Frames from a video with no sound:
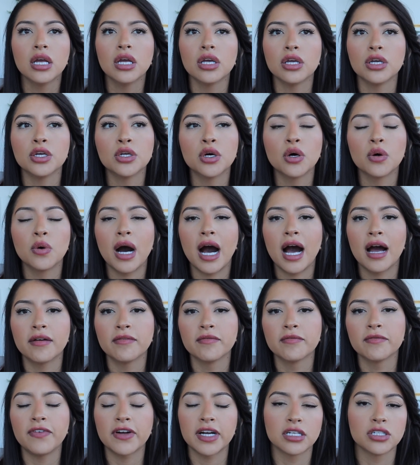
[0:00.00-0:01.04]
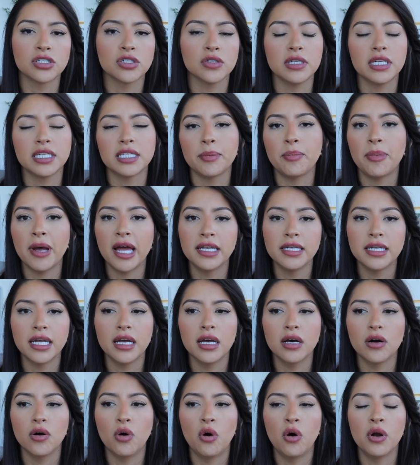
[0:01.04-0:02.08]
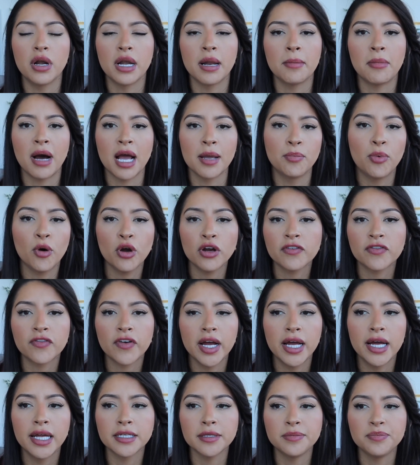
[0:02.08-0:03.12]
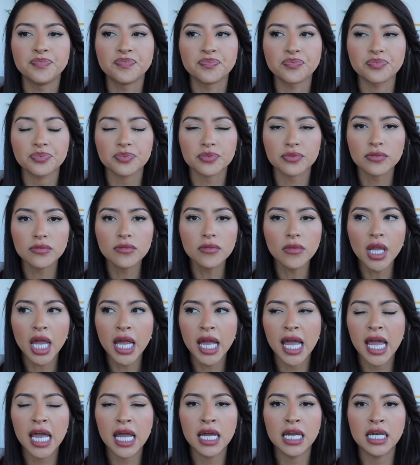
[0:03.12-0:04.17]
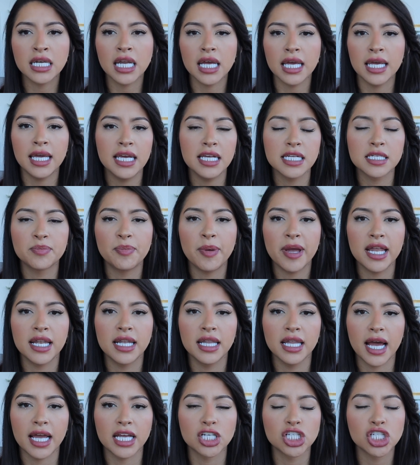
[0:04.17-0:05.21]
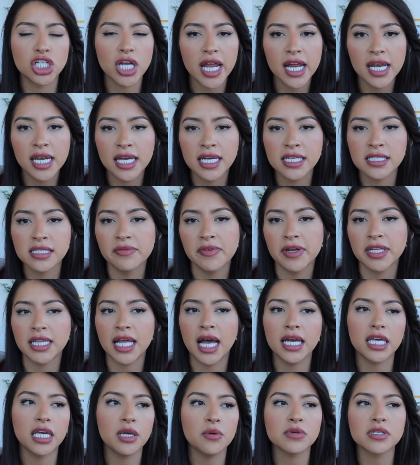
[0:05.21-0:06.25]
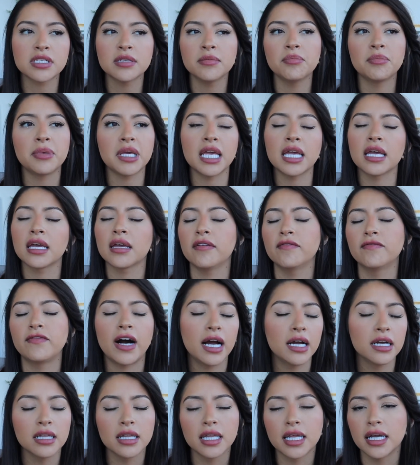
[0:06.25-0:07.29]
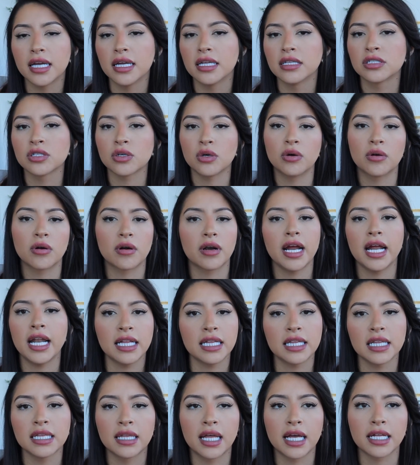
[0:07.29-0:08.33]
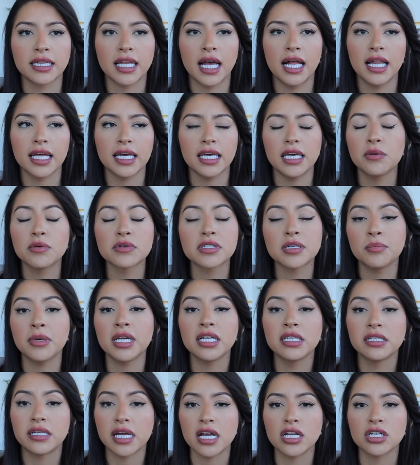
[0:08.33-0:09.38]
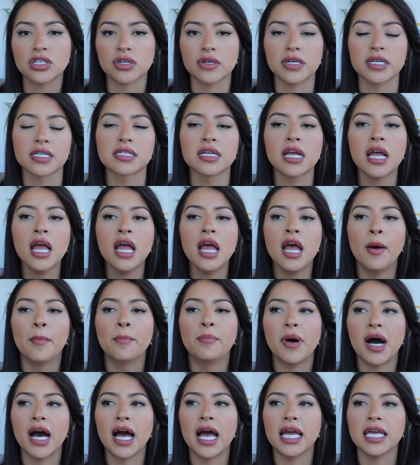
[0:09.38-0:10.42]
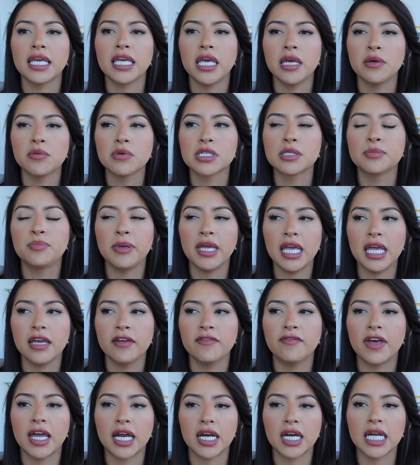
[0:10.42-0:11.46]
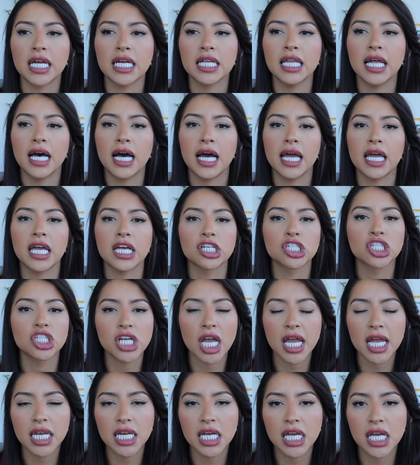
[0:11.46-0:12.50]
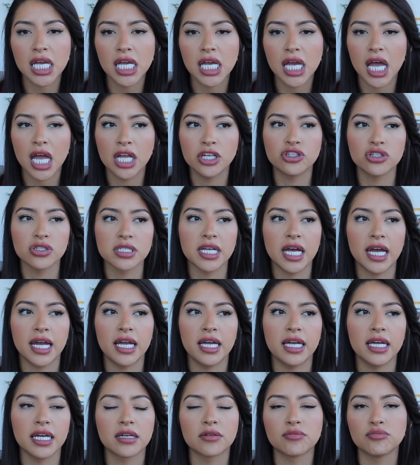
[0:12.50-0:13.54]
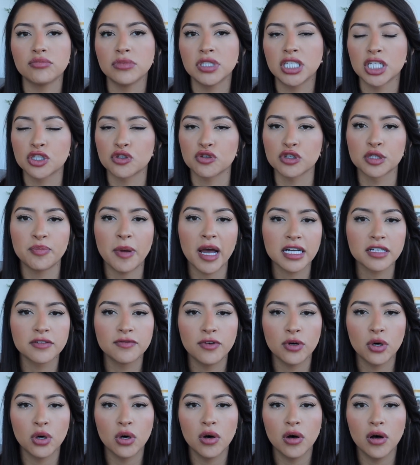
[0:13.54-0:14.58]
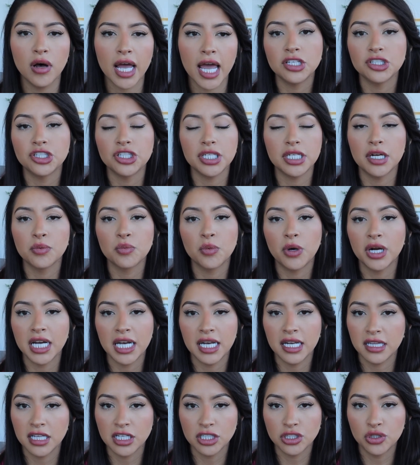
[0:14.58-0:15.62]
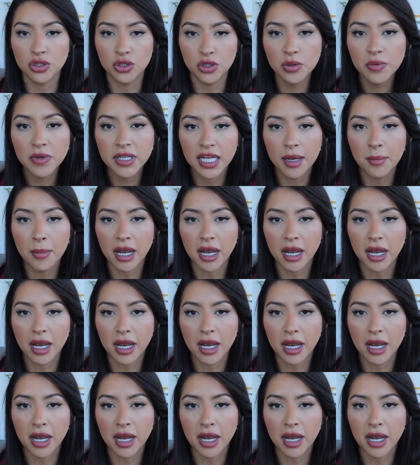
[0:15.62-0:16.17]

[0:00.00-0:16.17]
you know, I'm financially dependent on my boyfriend and he's been like shady and stuff like that. He wasn't being violent or anything like that. Like he wasn't being dangerous, but he was being very like shady and just like disrespectful, and she didn't want anything to do with him